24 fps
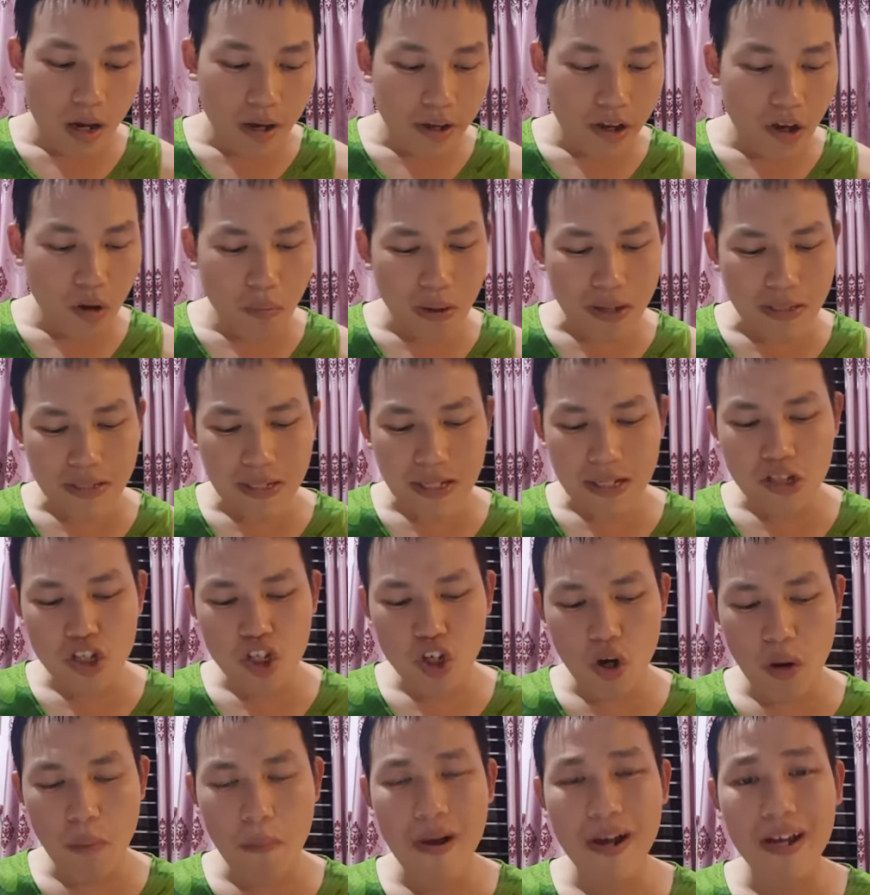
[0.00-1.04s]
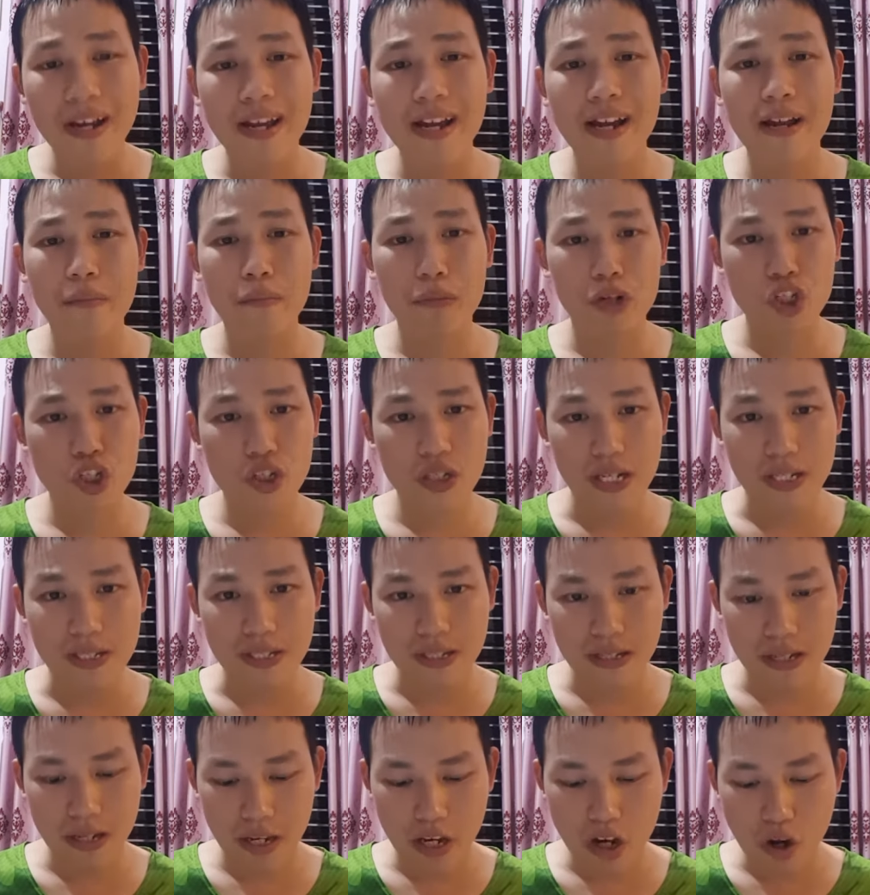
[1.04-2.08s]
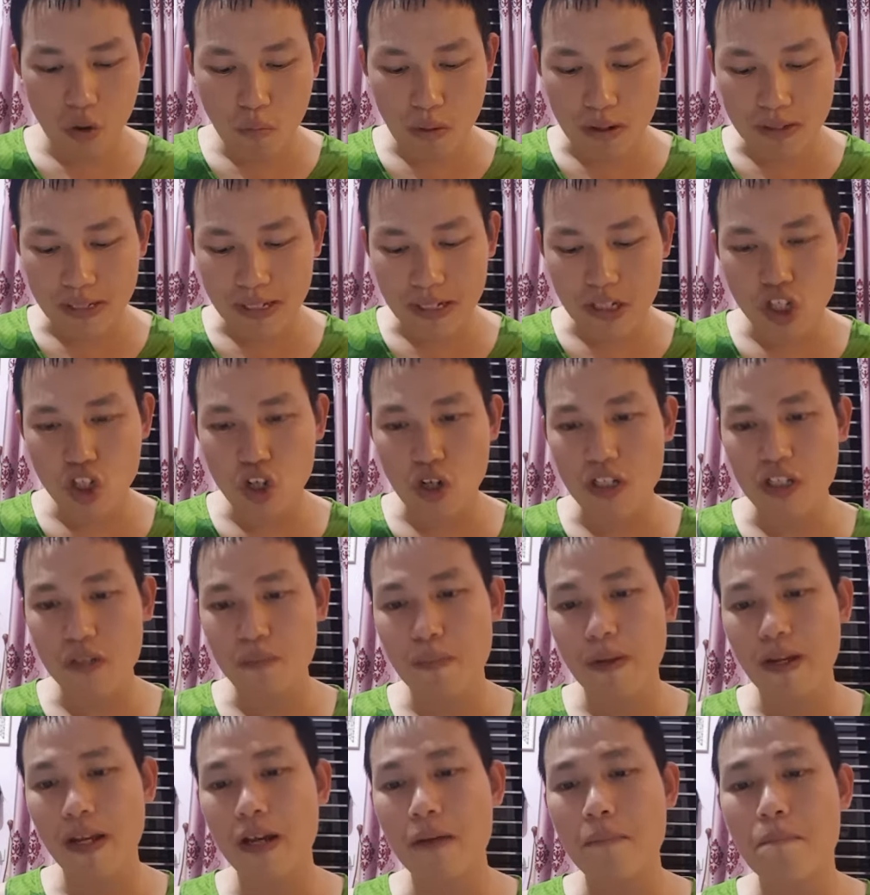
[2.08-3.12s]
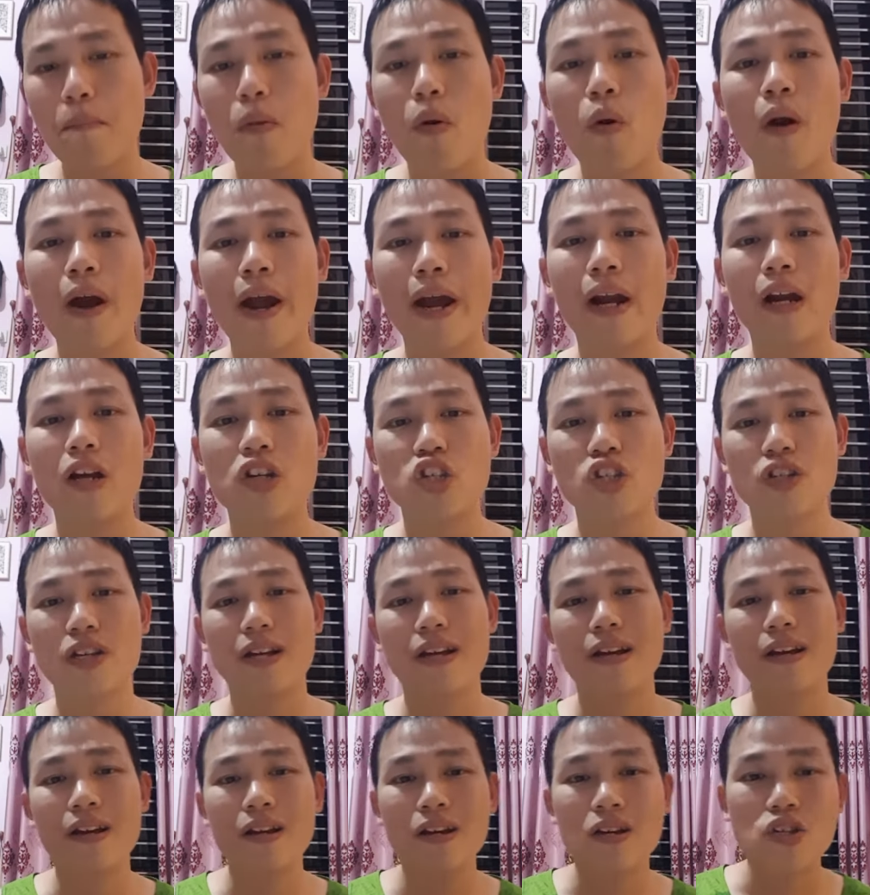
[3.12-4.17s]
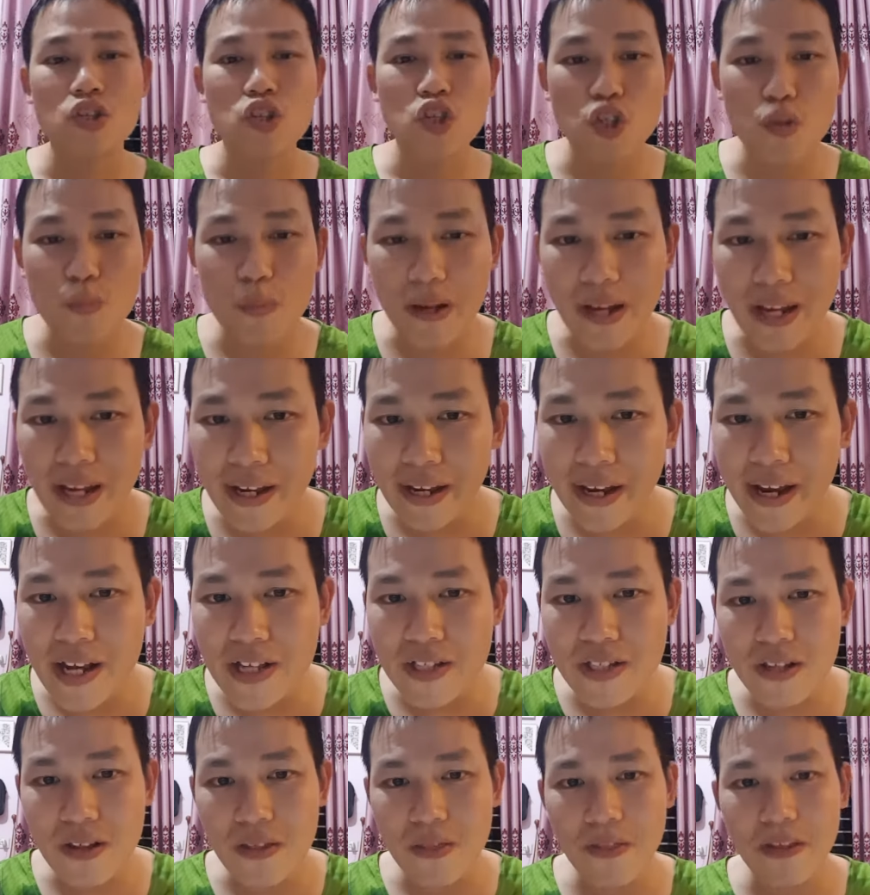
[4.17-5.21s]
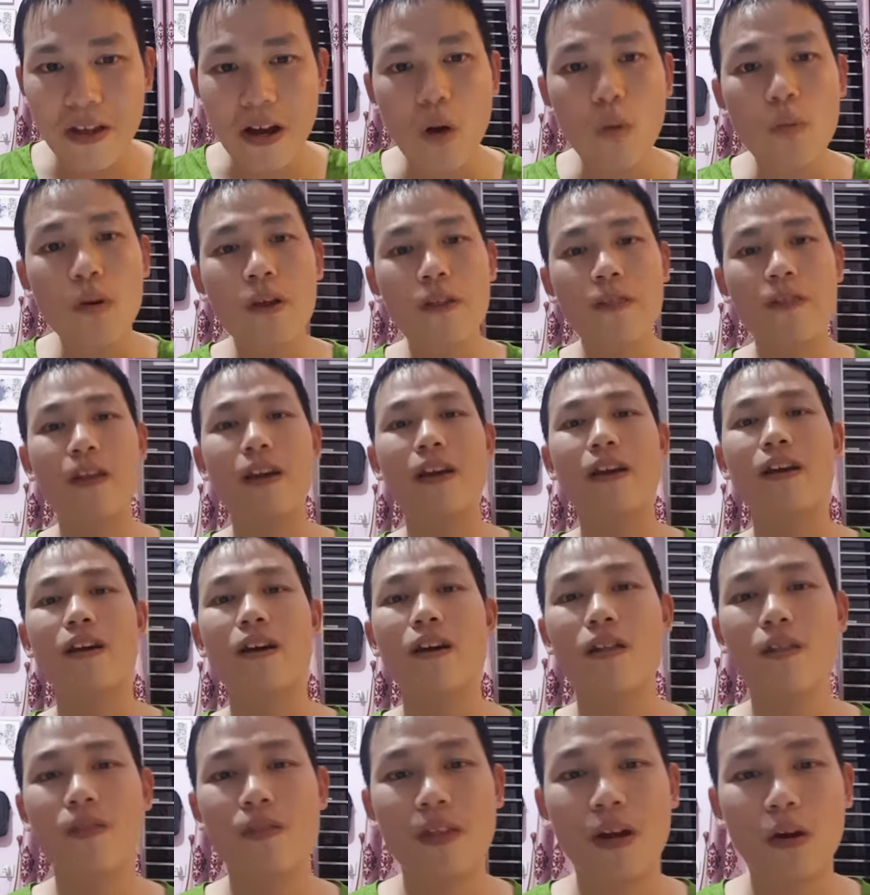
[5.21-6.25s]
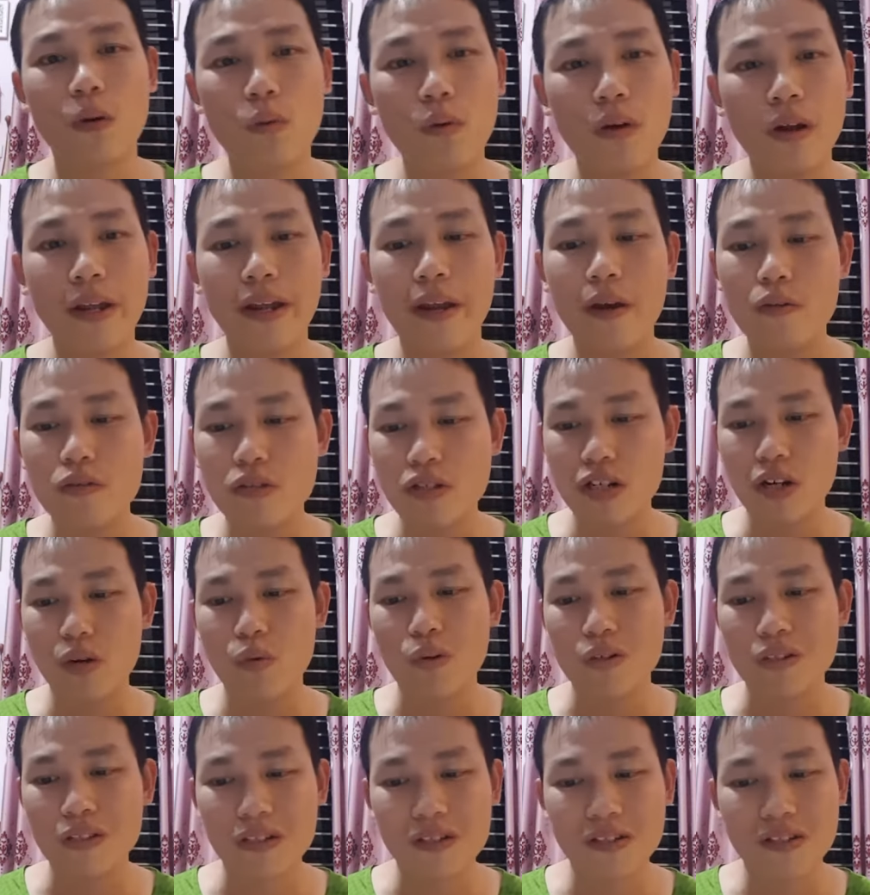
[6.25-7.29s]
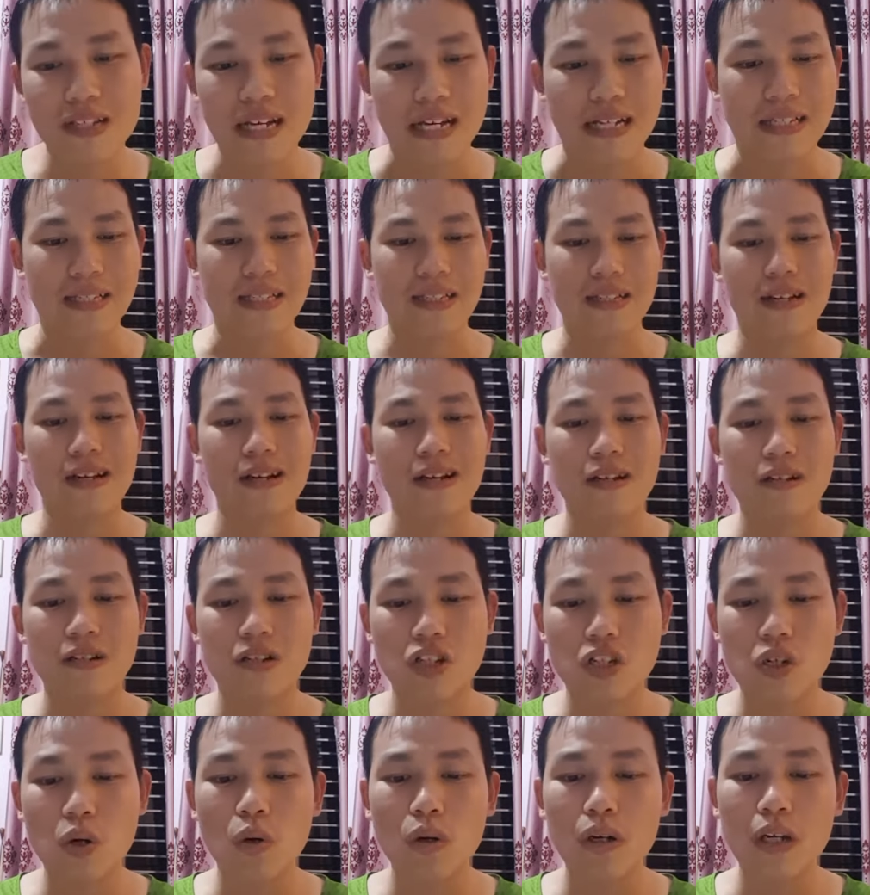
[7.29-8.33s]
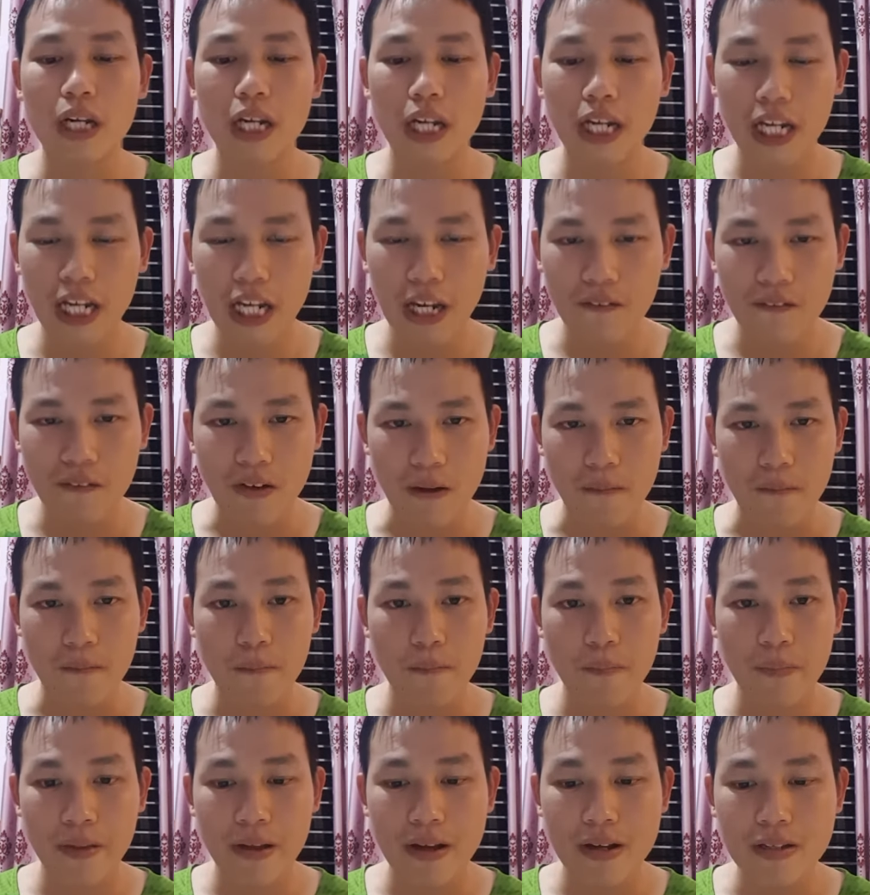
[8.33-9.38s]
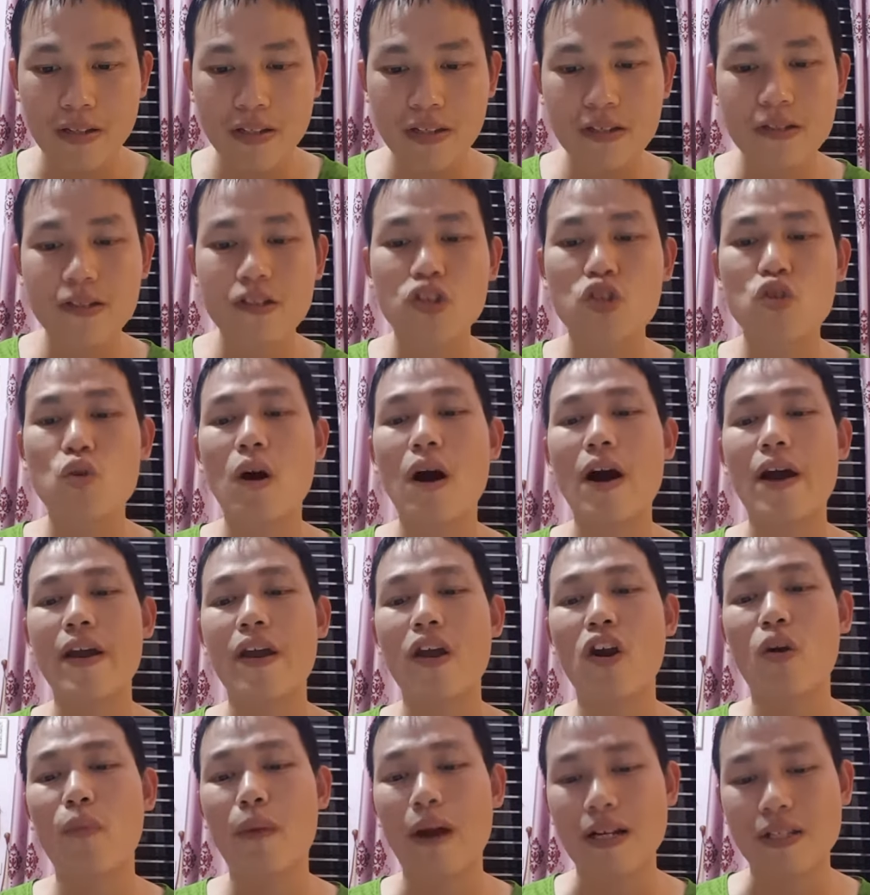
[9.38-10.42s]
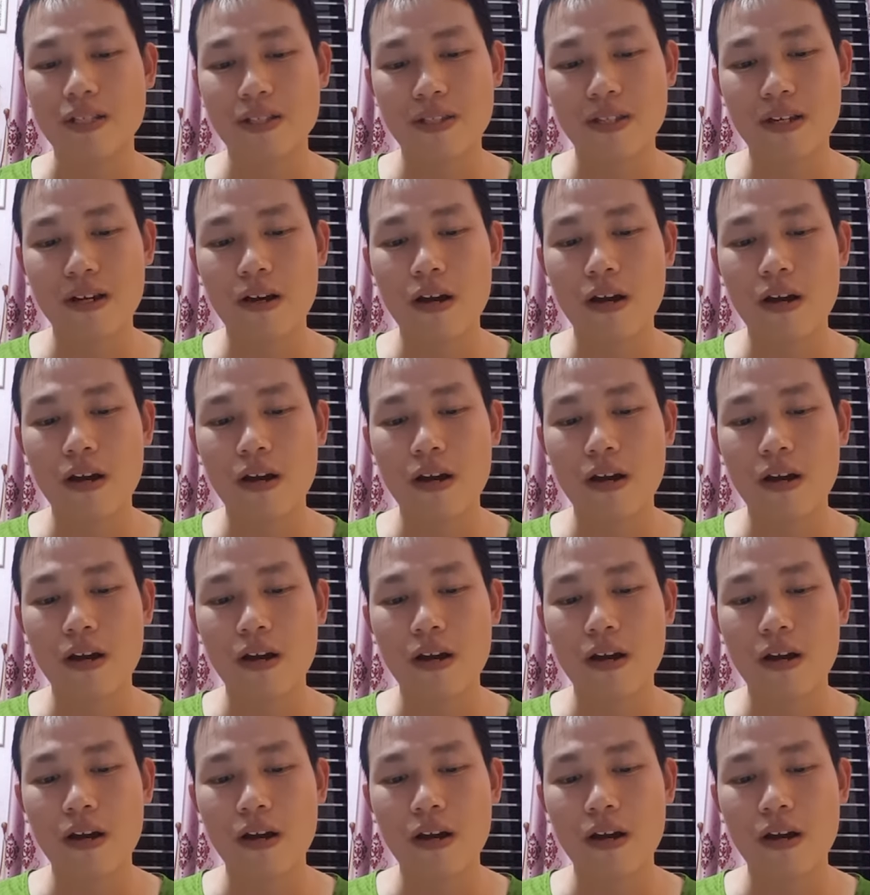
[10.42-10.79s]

You must enjoy making mistakes. You must enjoy speaking poor English. Speaking is the only thing that will lead you towards success. Don't give up. Just try your best.